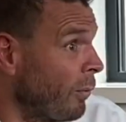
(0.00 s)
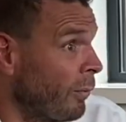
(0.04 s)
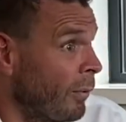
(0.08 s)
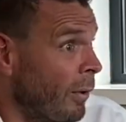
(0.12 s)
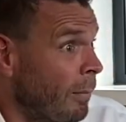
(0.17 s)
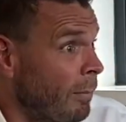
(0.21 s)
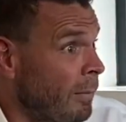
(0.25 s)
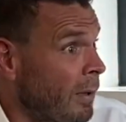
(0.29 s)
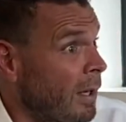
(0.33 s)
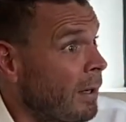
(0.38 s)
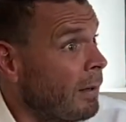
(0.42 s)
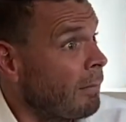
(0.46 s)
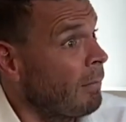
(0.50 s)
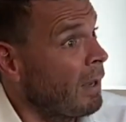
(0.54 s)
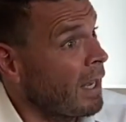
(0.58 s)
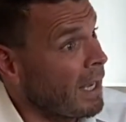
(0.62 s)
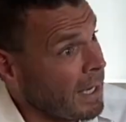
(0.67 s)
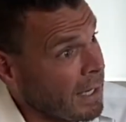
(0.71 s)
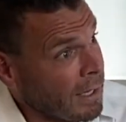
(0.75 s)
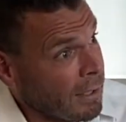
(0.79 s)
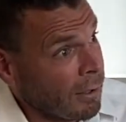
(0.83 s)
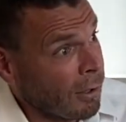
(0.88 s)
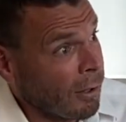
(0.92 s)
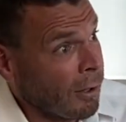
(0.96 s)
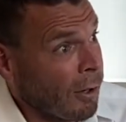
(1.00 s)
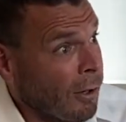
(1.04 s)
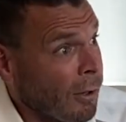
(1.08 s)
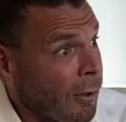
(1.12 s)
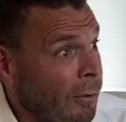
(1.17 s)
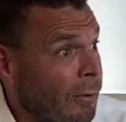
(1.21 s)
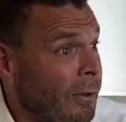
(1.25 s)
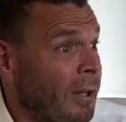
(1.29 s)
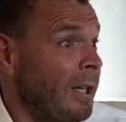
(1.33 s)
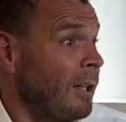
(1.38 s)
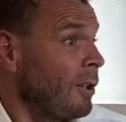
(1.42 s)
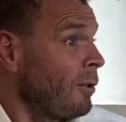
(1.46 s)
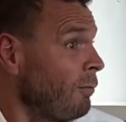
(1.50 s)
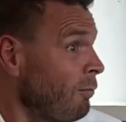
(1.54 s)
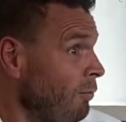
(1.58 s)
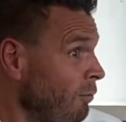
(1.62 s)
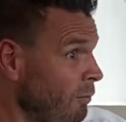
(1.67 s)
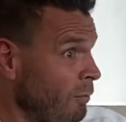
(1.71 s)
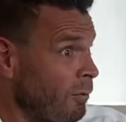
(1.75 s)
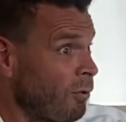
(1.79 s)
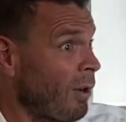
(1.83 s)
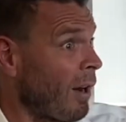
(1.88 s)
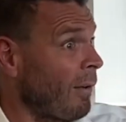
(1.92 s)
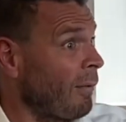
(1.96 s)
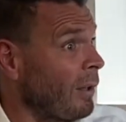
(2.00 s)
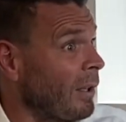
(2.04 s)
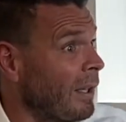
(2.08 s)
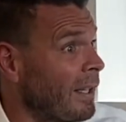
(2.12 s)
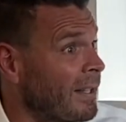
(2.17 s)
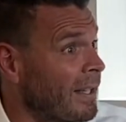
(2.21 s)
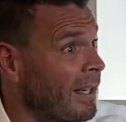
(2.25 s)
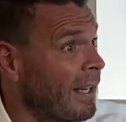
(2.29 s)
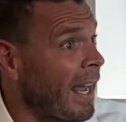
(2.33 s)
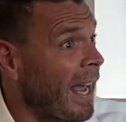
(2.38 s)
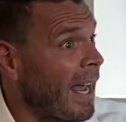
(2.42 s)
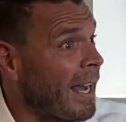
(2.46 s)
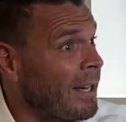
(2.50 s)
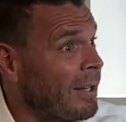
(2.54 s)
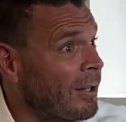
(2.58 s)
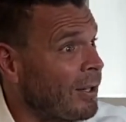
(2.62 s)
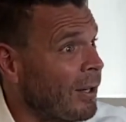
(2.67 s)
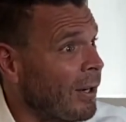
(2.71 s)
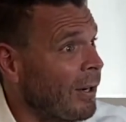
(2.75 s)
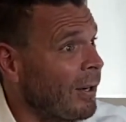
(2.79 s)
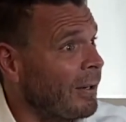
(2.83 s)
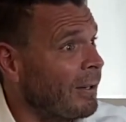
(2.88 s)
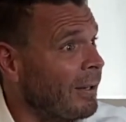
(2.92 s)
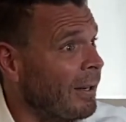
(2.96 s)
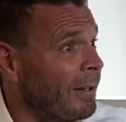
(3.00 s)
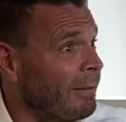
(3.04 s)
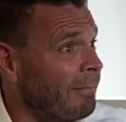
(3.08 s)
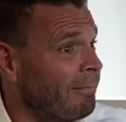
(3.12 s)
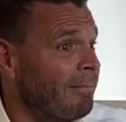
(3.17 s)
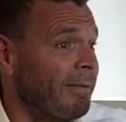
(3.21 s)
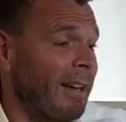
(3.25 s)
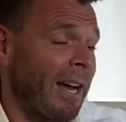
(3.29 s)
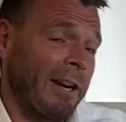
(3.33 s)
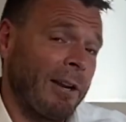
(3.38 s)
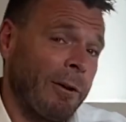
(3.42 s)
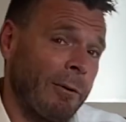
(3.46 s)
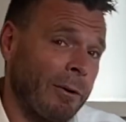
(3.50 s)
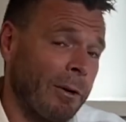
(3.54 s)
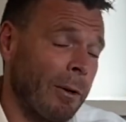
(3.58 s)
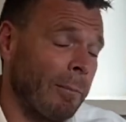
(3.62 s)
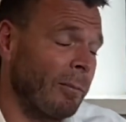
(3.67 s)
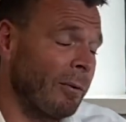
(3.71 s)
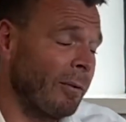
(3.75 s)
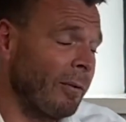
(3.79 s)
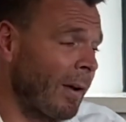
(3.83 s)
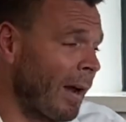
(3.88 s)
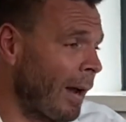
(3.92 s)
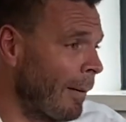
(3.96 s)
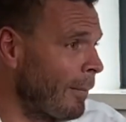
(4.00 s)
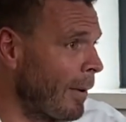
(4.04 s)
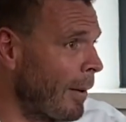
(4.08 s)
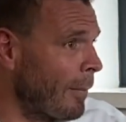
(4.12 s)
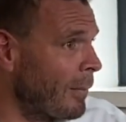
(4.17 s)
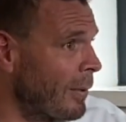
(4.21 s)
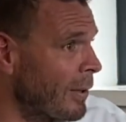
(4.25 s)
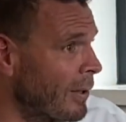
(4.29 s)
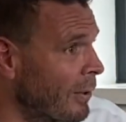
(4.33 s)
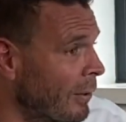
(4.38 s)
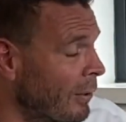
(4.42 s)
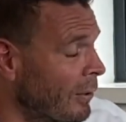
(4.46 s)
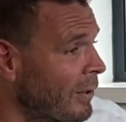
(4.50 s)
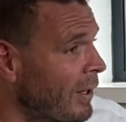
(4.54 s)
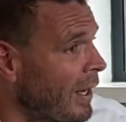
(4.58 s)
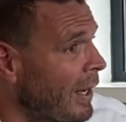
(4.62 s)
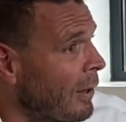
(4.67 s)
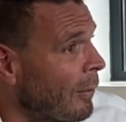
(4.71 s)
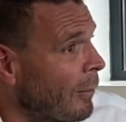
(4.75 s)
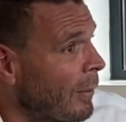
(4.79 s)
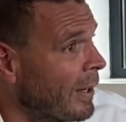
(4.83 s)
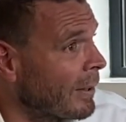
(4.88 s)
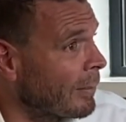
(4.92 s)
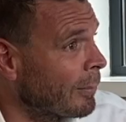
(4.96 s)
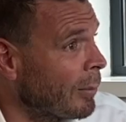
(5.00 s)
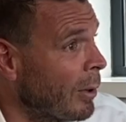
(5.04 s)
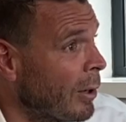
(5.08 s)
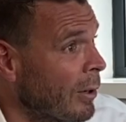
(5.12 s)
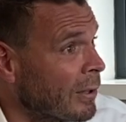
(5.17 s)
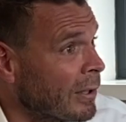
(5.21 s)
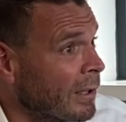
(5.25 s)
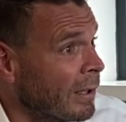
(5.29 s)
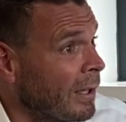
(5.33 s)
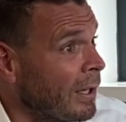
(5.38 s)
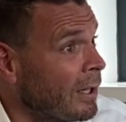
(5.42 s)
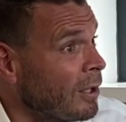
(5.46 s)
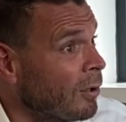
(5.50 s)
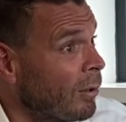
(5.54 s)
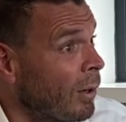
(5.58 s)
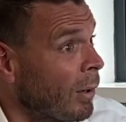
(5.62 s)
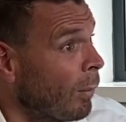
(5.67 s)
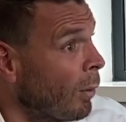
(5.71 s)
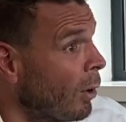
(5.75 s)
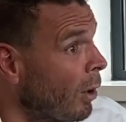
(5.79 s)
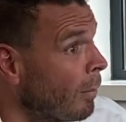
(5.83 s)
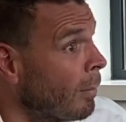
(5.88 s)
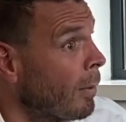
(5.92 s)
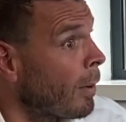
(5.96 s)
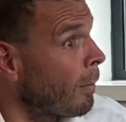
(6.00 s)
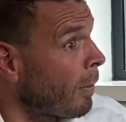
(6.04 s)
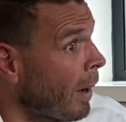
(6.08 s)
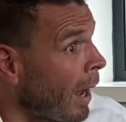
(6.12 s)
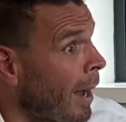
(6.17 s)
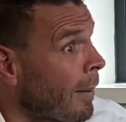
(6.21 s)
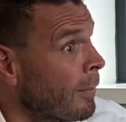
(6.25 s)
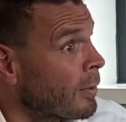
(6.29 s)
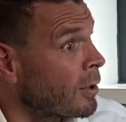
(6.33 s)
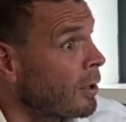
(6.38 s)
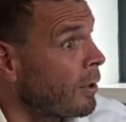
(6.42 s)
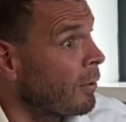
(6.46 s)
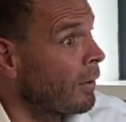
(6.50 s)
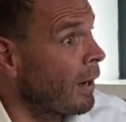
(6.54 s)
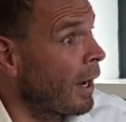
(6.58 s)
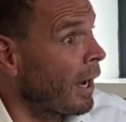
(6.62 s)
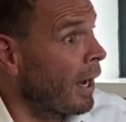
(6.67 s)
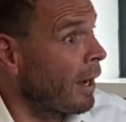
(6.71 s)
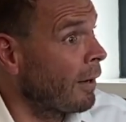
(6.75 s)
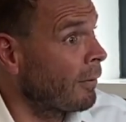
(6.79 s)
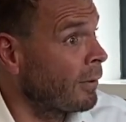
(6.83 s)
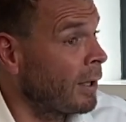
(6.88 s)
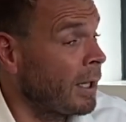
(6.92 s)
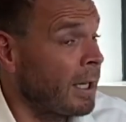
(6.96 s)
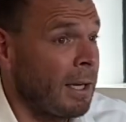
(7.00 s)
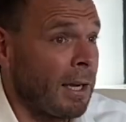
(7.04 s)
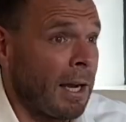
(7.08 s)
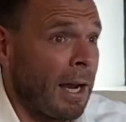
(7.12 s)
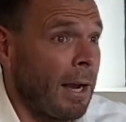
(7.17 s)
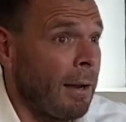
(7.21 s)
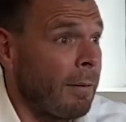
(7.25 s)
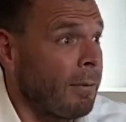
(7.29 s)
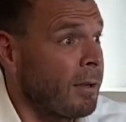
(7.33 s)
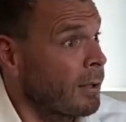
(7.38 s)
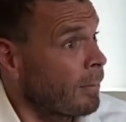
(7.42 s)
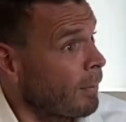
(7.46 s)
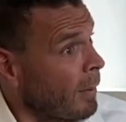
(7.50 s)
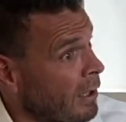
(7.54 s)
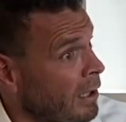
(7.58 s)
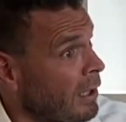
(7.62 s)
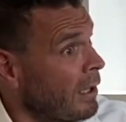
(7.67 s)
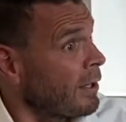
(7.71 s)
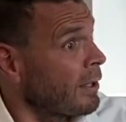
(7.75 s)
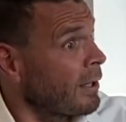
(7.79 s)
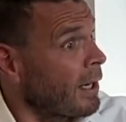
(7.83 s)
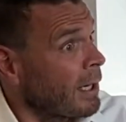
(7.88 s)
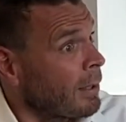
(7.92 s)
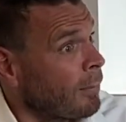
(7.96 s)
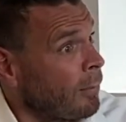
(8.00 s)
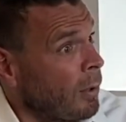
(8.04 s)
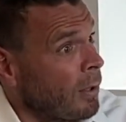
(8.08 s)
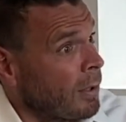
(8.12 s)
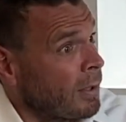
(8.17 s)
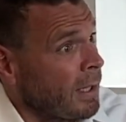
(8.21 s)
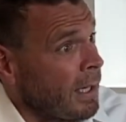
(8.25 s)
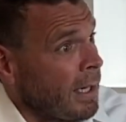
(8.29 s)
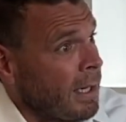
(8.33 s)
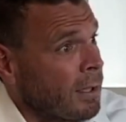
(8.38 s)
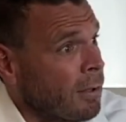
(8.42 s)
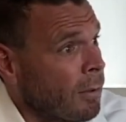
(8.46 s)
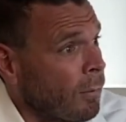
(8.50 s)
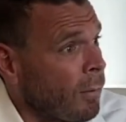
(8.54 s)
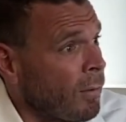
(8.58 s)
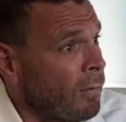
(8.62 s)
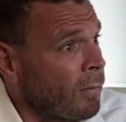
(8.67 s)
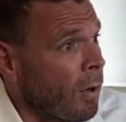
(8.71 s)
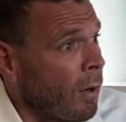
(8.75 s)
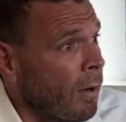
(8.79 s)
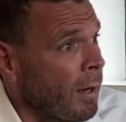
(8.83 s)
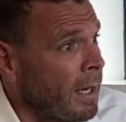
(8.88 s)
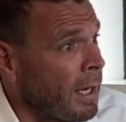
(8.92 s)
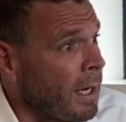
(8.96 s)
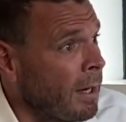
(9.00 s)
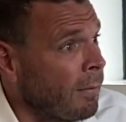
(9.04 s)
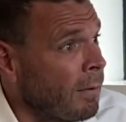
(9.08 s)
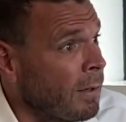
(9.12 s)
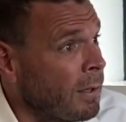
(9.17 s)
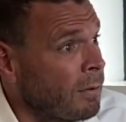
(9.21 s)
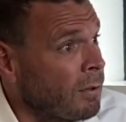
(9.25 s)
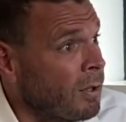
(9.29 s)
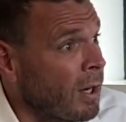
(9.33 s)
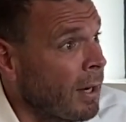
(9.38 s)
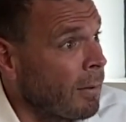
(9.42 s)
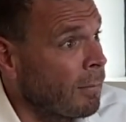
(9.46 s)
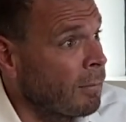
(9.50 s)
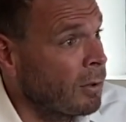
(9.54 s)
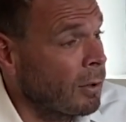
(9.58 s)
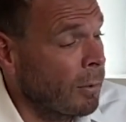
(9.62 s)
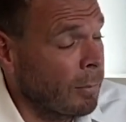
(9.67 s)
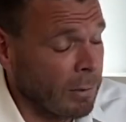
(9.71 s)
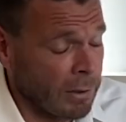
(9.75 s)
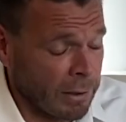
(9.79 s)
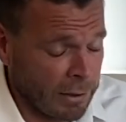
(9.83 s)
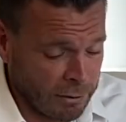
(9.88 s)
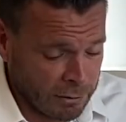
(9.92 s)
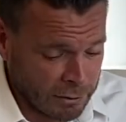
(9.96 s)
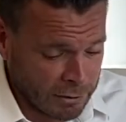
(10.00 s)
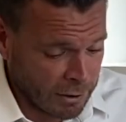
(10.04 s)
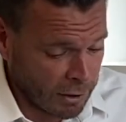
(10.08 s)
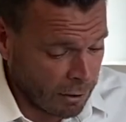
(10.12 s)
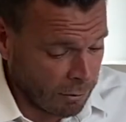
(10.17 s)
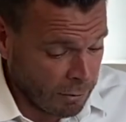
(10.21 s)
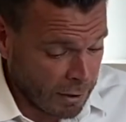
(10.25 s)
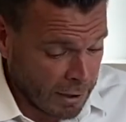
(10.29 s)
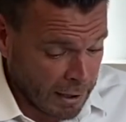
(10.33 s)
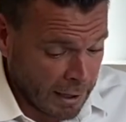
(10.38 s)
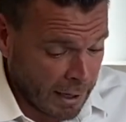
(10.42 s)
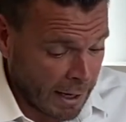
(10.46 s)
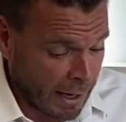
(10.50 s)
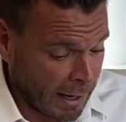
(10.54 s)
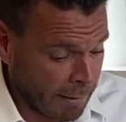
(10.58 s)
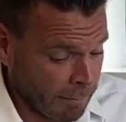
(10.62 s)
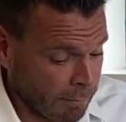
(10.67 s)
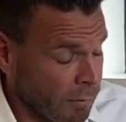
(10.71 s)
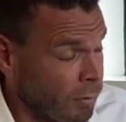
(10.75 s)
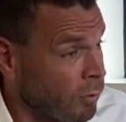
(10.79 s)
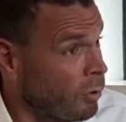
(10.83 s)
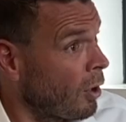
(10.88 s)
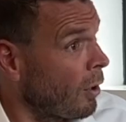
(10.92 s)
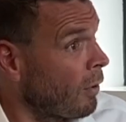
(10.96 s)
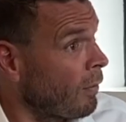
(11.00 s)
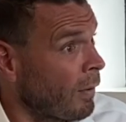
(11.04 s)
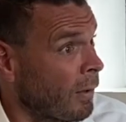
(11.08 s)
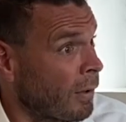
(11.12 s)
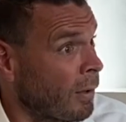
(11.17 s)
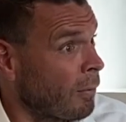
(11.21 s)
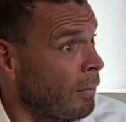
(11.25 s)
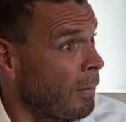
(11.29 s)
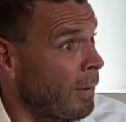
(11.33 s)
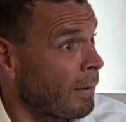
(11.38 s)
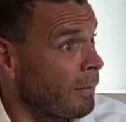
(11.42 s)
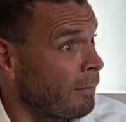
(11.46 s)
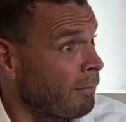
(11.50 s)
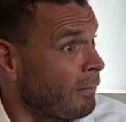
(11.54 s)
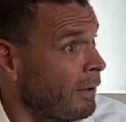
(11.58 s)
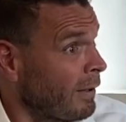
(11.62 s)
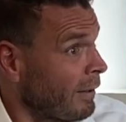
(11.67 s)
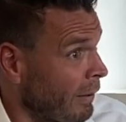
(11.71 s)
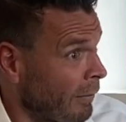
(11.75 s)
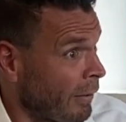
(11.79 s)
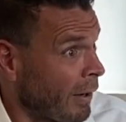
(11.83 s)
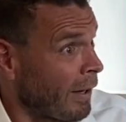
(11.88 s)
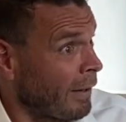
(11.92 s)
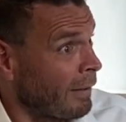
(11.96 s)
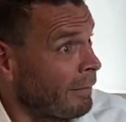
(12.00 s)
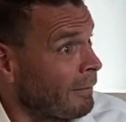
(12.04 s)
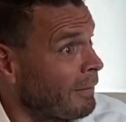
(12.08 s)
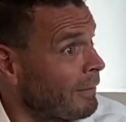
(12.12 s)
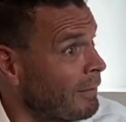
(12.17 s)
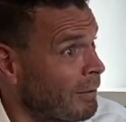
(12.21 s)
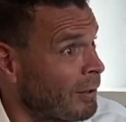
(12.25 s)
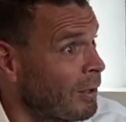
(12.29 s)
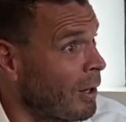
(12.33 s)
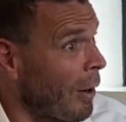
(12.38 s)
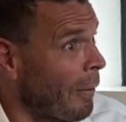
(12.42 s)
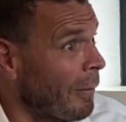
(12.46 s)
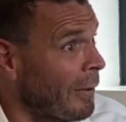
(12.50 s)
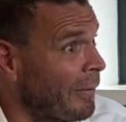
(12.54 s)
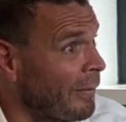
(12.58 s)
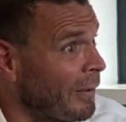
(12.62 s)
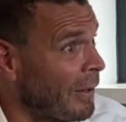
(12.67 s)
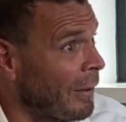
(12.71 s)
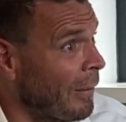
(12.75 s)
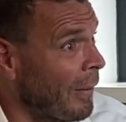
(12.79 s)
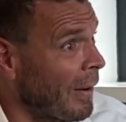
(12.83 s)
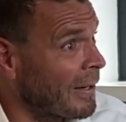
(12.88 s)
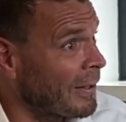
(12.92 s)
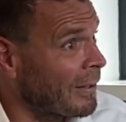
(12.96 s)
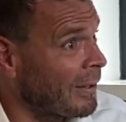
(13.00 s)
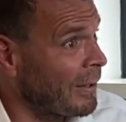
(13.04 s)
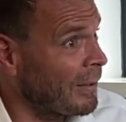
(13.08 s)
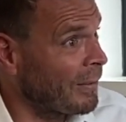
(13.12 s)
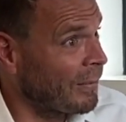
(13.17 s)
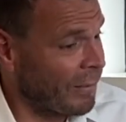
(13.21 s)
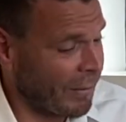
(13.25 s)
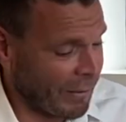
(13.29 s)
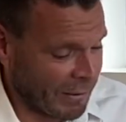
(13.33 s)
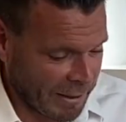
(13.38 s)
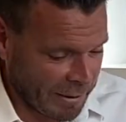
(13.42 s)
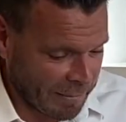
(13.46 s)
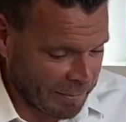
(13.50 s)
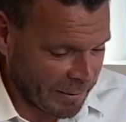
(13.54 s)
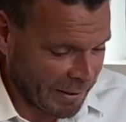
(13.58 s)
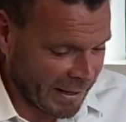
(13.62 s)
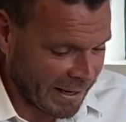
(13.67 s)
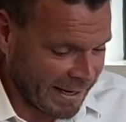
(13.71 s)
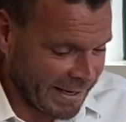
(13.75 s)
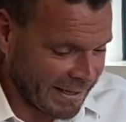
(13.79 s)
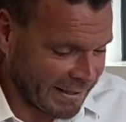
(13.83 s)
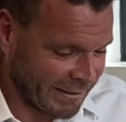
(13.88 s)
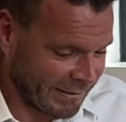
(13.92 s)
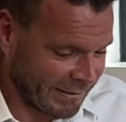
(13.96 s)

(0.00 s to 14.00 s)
from the EU, travel litigation, and I know a number of our members will deal with personal injury work but perhaps don't have the specialist expertise that we've got here in JMW. So Jo, if I don't mind, if I can start with a few questions for you, please.